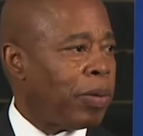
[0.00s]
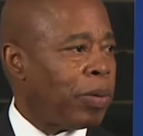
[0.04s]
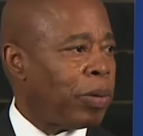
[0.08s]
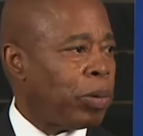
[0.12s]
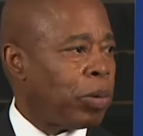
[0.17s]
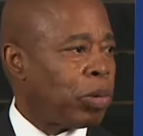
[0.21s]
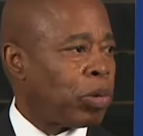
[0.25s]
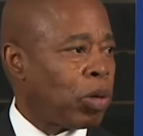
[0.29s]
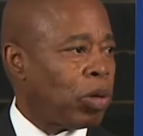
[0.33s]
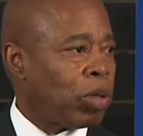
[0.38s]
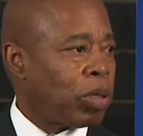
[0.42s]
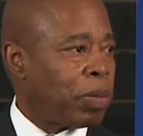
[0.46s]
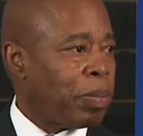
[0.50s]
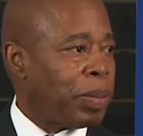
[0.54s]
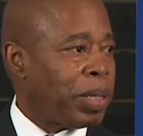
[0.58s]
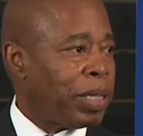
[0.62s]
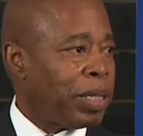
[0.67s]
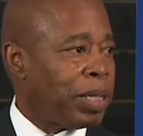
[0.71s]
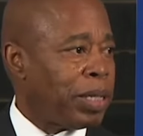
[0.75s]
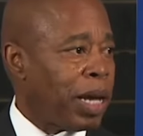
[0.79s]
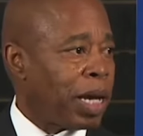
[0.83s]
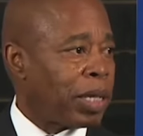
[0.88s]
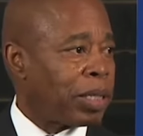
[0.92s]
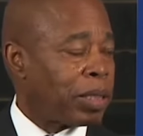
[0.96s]
who's going to be
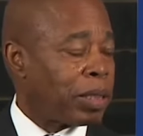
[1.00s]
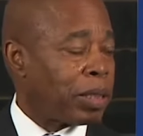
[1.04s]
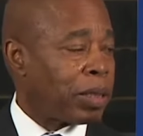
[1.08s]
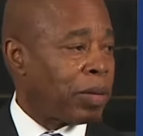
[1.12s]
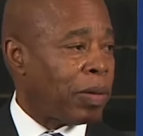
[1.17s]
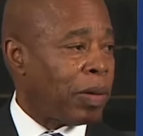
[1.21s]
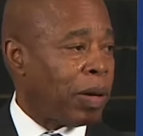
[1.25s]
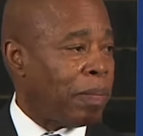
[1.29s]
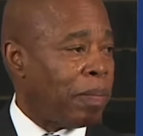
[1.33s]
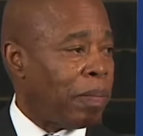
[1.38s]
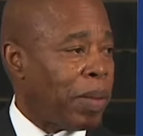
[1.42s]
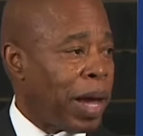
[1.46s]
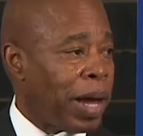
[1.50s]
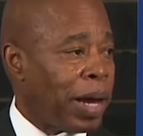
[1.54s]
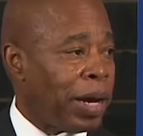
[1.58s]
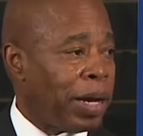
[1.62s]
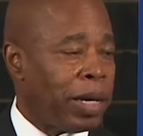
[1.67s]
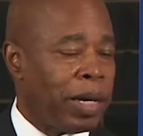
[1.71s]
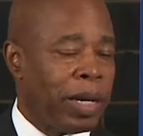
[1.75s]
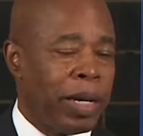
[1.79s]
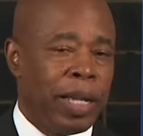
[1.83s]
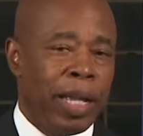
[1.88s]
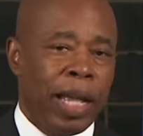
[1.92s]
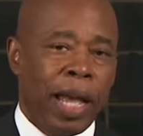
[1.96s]
the next
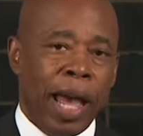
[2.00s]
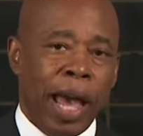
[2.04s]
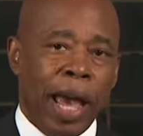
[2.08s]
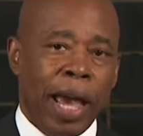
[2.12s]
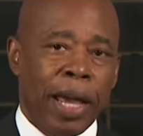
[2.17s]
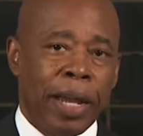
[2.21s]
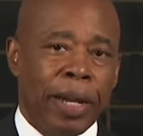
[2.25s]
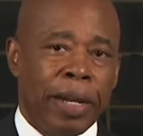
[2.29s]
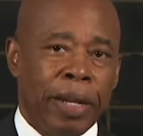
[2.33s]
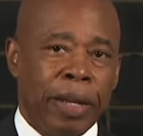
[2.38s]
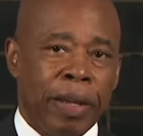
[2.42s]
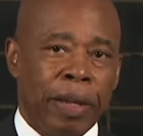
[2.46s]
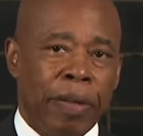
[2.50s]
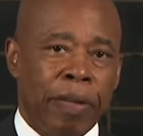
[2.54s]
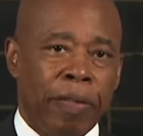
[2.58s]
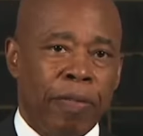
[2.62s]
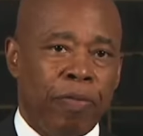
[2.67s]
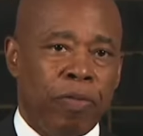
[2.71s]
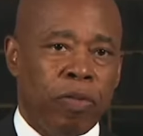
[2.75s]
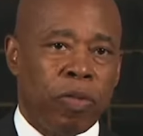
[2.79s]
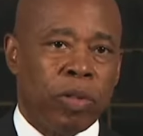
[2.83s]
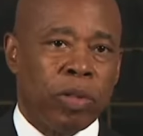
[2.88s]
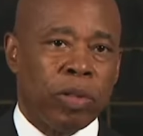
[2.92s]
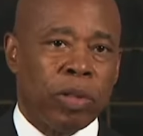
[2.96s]
mayor. And if
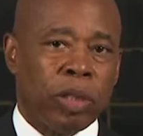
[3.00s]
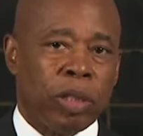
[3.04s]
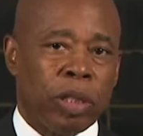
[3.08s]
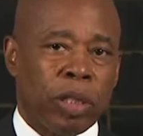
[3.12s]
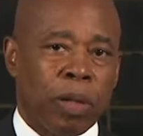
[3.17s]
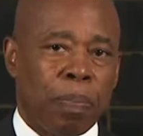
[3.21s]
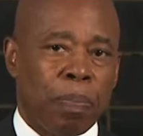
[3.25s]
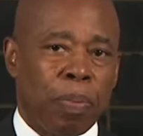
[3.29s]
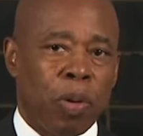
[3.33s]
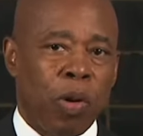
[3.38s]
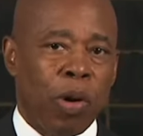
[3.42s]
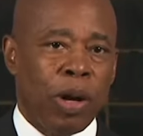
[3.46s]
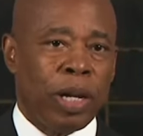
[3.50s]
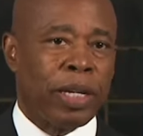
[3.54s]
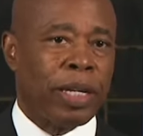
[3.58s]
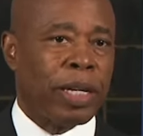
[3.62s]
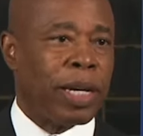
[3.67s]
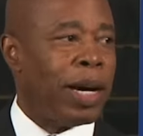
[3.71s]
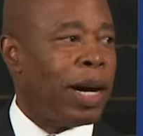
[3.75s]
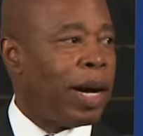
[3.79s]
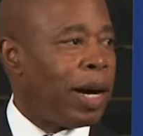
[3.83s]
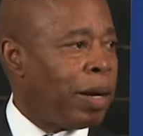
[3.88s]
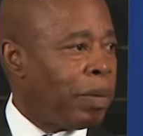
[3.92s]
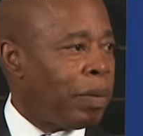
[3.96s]
support
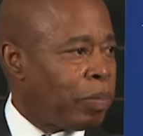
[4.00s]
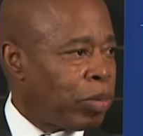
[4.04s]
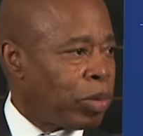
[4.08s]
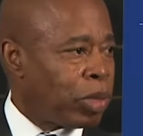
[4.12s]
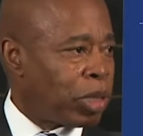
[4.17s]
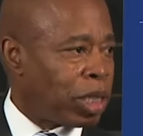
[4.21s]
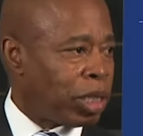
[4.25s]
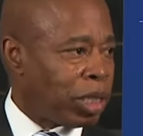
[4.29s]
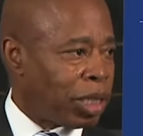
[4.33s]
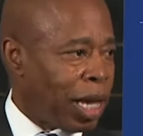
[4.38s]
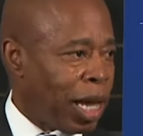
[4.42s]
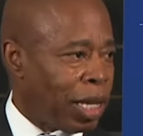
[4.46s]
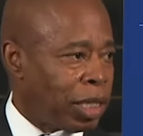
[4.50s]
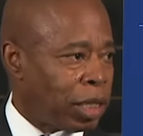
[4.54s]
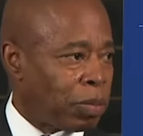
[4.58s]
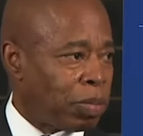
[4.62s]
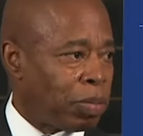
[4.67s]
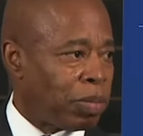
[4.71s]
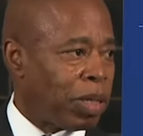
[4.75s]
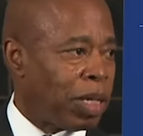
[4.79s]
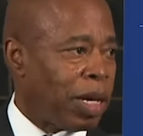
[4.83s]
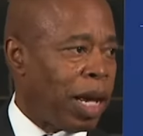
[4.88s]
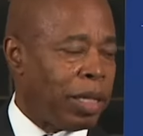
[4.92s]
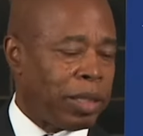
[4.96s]
comes, because
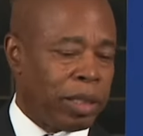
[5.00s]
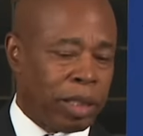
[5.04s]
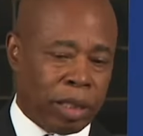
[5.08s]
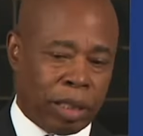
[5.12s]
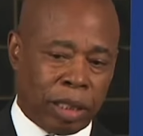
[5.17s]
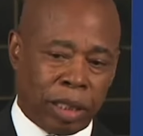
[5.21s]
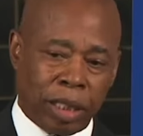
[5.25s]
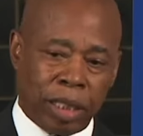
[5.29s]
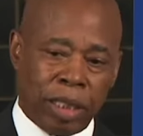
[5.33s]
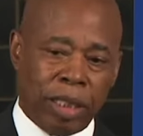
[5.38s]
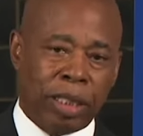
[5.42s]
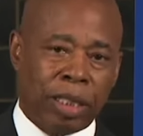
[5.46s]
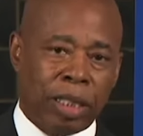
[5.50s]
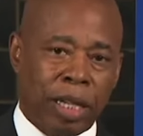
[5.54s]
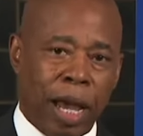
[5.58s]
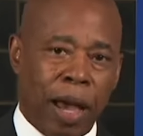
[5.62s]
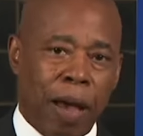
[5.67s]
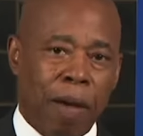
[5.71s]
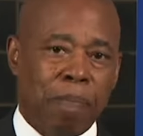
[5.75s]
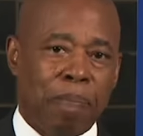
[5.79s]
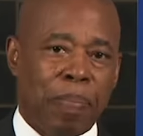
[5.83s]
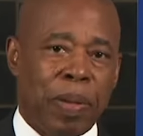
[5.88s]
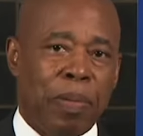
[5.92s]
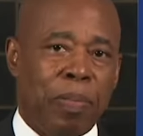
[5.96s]
as it sees
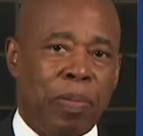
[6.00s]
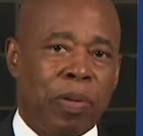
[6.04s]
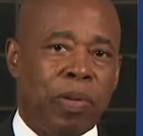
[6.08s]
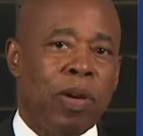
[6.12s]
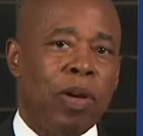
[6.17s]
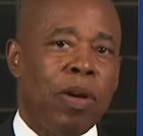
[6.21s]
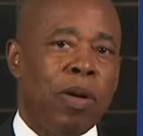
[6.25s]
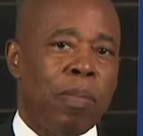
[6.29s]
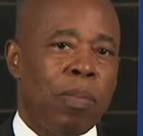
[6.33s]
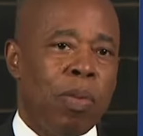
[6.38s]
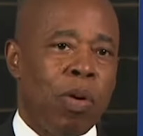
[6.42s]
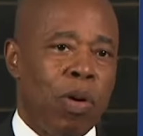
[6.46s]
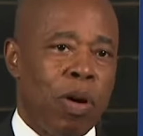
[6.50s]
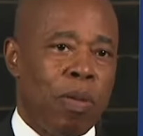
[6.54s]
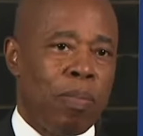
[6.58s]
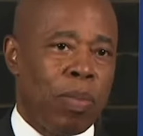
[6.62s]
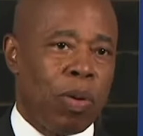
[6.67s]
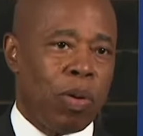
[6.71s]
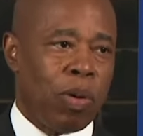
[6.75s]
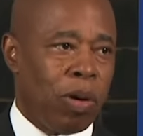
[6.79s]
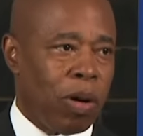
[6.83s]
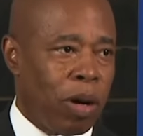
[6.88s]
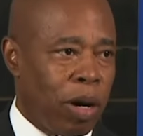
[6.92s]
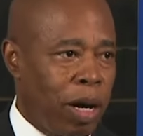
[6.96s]
now, more and
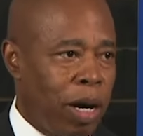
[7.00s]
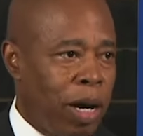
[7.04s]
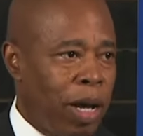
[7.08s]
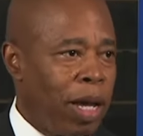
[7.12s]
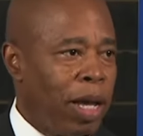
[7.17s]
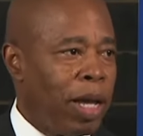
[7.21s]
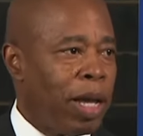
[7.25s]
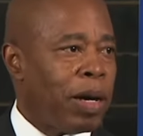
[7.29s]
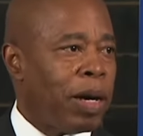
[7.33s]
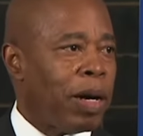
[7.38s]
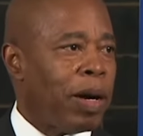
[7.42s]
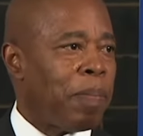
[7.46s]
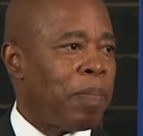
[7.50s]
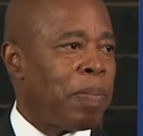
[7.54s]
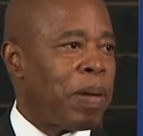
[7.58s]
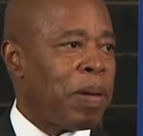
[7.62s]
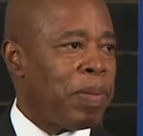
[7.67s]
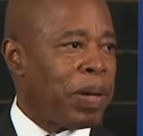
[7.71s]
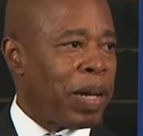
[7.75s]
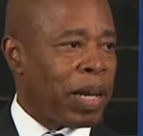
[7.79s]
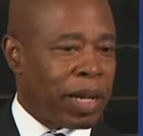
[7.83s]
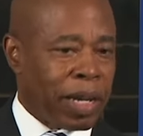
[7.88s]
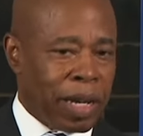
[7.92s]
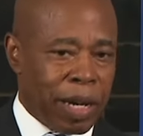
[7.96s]
more
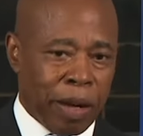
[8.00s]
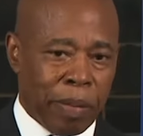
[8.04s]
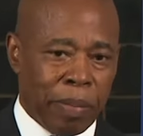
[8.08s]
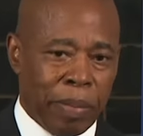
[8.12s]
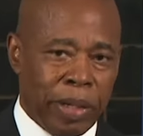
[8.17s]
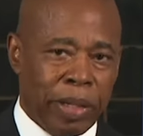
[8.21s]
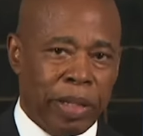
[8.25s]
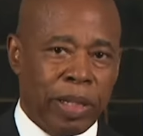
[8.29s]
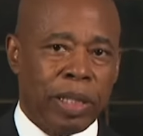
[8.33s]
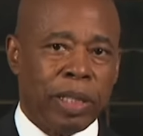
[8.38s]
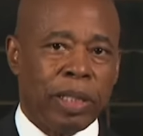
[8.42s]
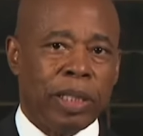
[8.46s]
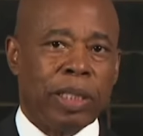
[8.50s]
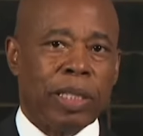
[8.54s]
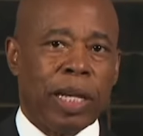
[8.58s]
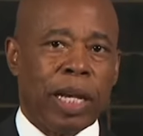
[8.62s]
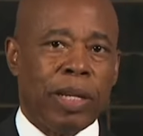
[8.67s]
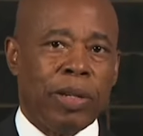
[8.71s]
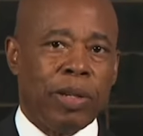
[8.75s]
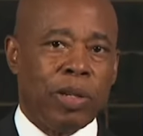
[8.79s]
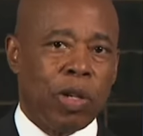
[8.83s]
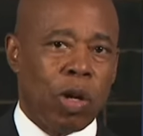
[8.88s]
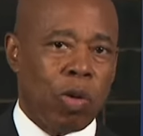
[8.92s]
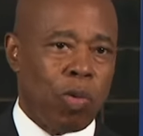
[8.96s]
people are coming and say,
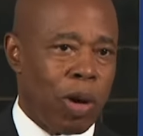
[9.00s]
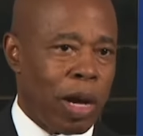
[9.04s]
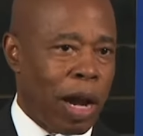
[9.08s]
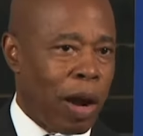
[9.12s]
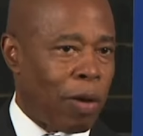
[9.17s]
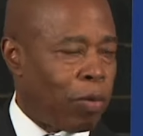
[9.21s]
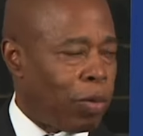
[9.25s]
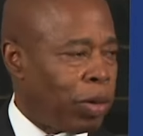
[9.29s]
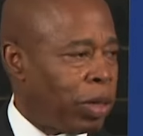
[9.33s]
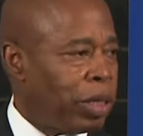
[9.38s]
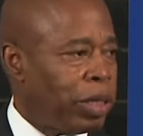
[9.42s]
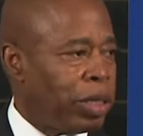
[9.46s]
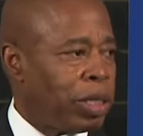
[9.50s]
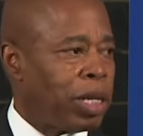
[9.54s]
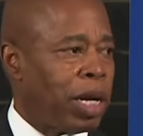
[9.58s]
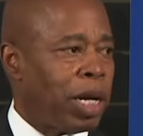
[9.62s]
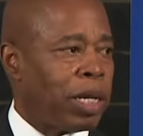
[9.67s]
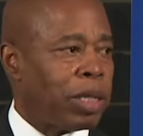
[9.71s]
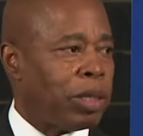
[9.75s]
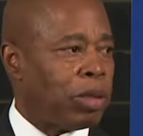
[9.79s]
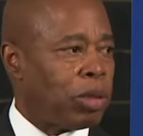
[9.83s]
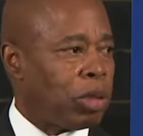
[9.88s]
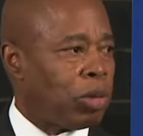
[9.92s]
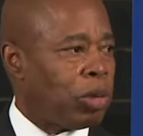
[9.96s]
you know what, I really
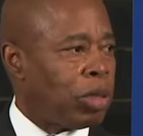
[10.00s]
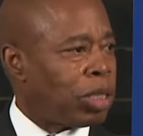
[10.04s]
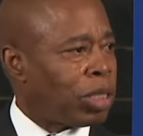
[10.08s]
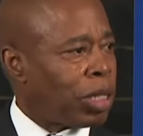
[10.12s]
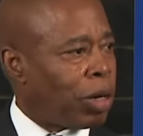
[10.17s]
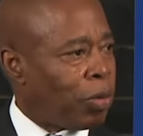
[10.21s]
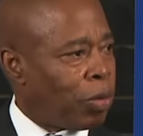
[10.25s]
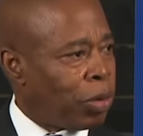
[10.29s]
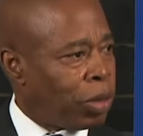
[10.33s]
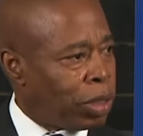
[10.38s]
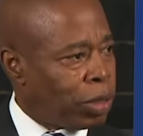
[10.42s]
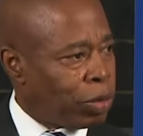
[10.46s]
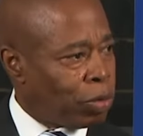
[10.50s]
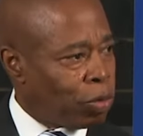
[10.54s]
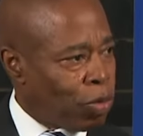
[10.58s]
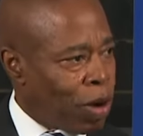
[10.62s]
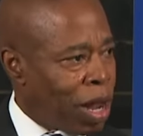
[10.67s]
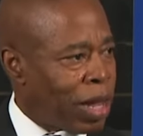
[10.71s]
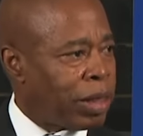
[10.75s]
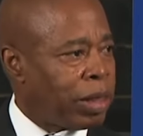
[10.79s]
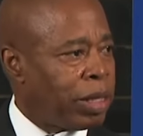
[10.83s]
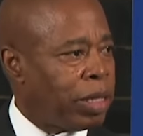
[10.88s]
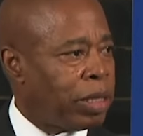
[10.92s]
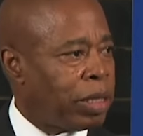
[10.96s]
dug into this. I really
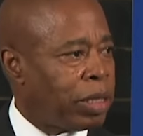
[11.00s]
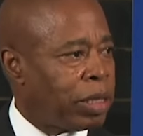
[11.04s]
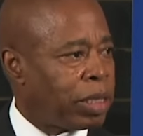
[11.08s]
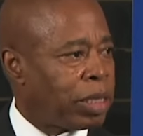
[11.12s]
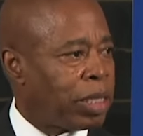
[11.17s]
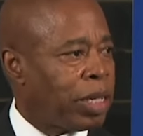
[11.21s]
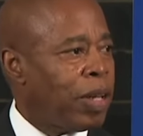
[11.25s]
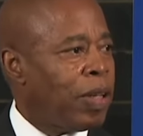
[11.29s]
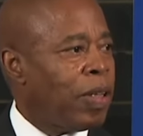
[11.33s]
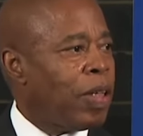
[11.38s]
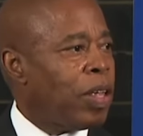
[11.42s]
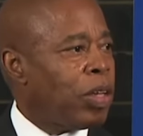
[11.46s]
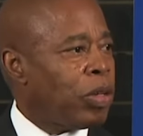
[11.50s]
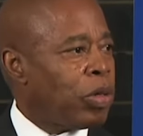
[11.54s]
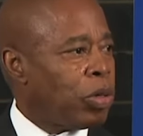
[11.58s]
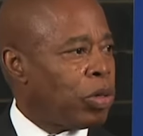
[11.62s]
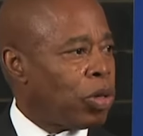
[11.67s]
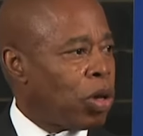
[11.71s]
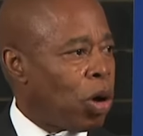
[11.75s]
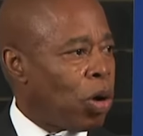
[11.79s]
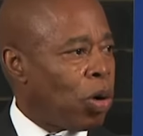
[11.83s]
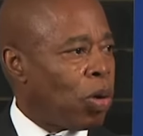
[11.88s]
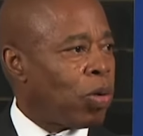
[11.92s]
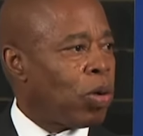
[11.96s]
read this. You
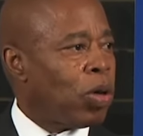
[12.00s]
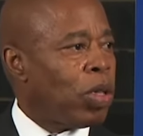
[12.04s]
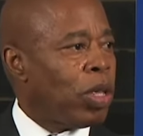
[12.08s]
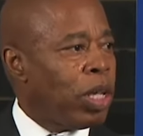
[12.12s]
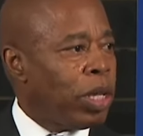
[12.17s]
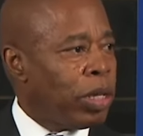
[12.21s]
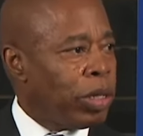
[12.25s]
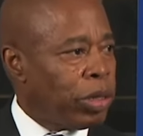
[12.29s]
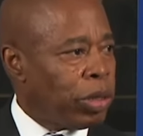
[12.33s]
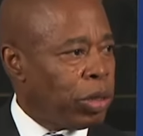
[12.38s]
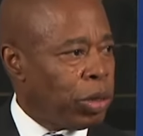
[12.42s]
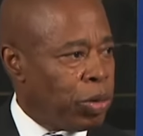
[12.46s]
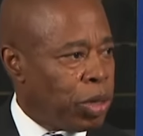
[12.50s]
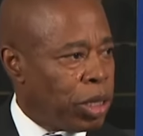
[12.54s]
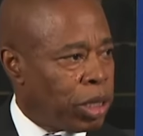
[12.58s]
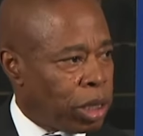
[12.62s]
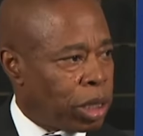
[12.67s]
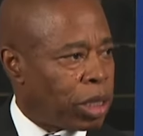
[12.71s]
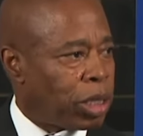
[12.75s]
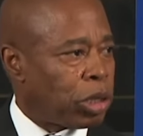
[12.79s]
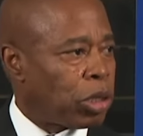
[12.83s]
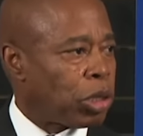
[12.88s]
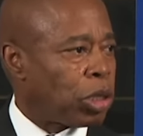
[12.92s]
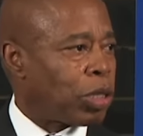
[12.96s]
know, you need
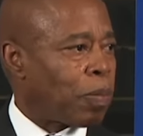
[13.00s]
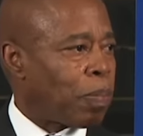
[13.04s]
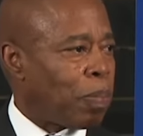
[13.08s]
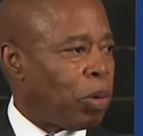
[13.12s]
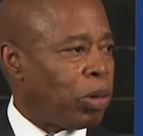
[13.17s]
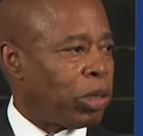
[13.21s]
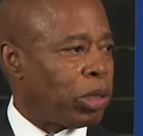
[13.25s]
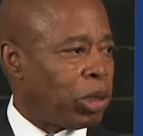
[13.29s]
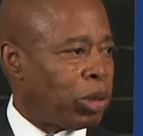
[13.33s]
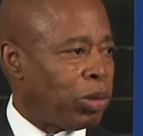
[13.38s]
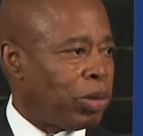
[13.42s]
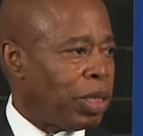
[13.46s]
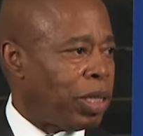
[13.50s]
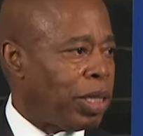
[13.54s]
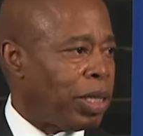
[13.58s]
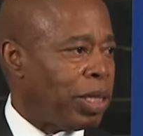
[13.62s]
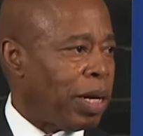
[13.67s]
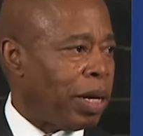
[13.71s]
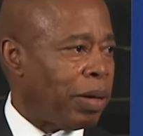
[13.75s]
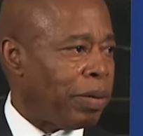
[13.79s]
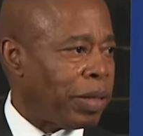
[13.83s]
to get the support you need,